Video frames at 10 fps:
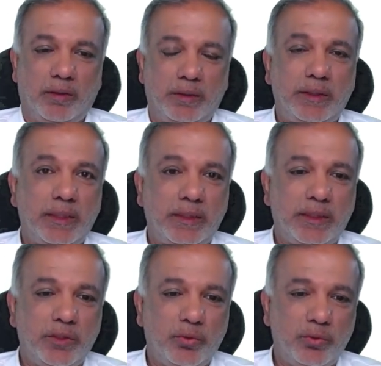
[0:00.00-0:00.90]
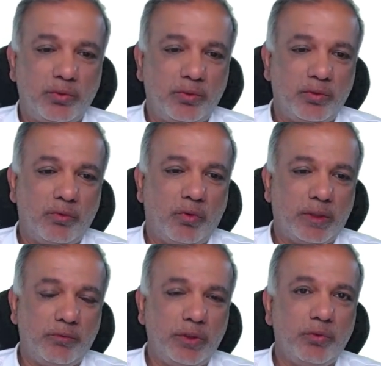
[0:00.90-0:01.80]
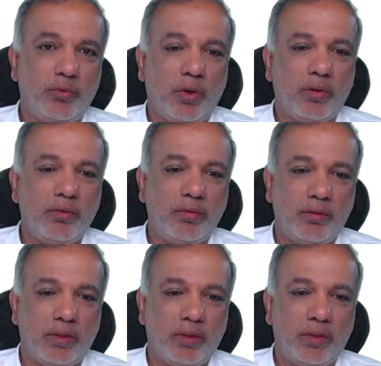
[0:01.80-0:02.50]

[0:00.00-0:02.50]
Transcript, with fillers: change it to whatever you want.